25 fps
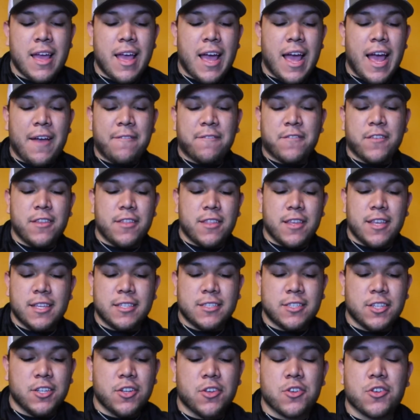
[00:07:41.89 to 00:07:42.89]
After
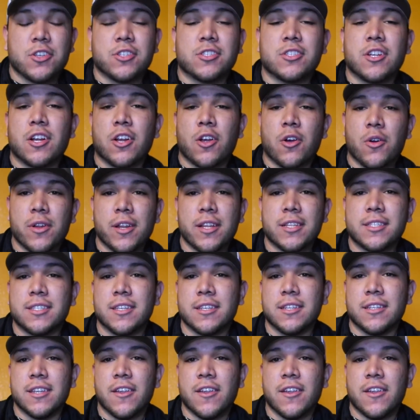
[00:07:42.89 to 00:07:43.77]
this, you know, you start going into